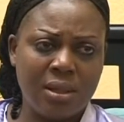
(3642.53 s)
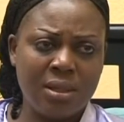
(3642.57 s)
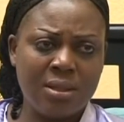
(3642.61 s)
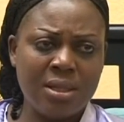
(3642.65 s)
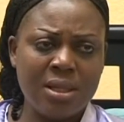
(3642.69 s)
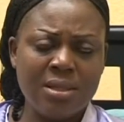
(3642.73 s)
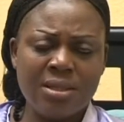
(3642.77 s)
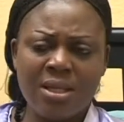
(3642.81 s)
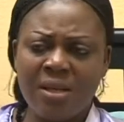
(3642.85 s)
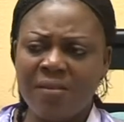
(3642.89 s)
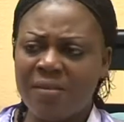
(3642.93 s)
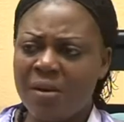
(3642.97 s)
It
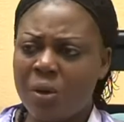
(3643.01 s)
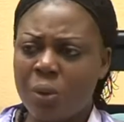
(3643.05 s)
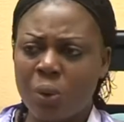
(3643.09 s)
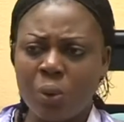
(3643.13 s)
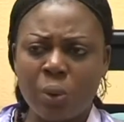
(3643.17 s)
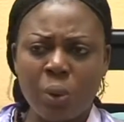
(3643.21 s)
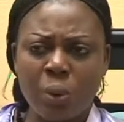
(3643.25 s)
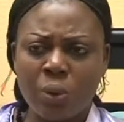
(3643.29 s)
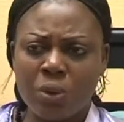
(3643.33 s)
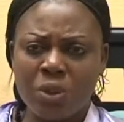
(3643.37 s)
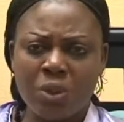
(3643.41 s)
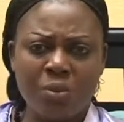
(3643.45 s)
has never
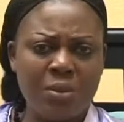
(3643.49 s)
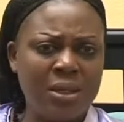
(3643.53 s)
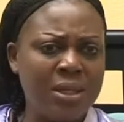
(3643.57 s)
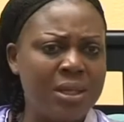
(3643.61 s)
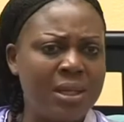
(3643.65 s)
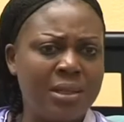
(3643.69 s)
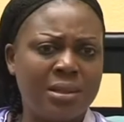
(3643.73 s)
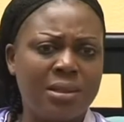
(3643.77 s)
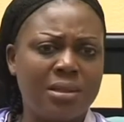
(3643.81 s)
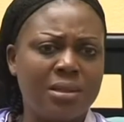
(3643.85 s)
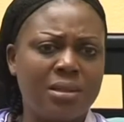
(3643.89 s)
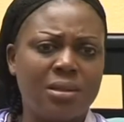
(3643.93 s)
occurred to me
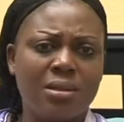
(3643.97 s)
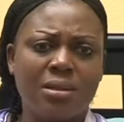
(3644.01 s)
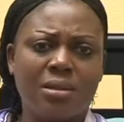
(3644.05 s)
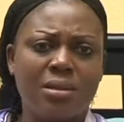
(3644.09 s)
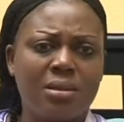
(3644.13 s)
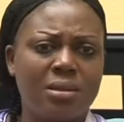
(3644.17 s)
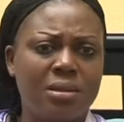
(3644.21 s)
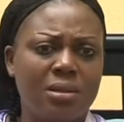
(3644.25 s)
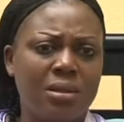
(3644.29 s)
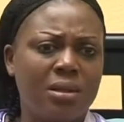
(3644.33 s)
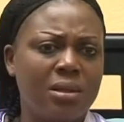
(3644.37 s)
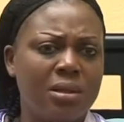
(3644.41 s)
that
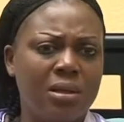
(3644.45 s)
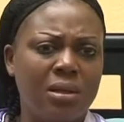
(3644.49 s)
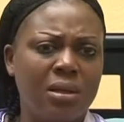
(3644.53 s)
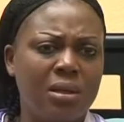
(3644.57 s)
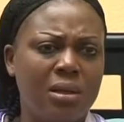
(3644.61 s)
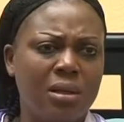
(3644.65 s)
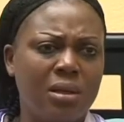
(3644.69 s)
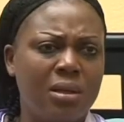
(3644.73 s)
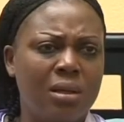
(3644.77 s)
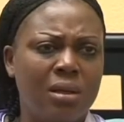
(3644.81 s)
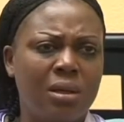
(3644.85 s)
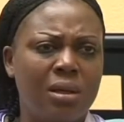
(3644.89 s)

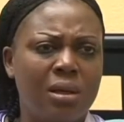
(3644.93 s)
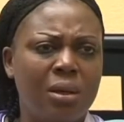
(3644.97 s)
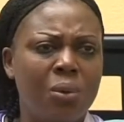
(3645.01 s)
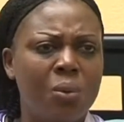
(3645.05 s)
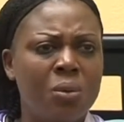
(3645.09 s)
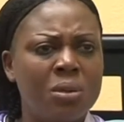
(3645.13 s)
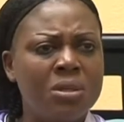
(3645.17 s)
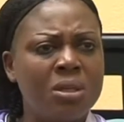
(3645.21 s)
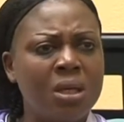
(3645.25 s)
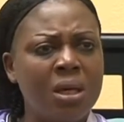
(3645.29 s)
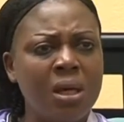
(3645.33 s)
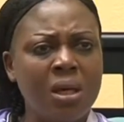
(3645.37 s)
he
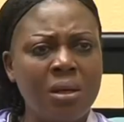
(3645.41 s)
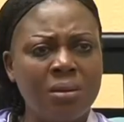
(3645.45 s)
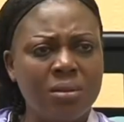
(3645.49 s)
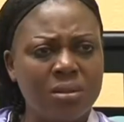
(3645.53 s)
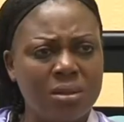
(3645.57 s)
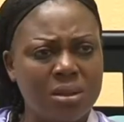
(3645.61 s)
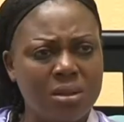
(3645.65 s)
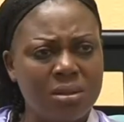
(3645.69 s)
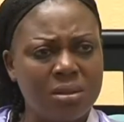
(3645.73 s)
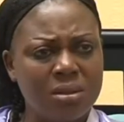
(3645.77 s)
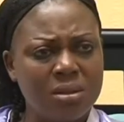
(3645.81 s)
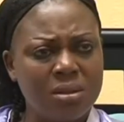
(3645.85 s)
was
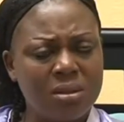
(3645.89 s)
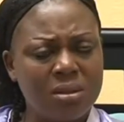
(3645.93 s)
killed.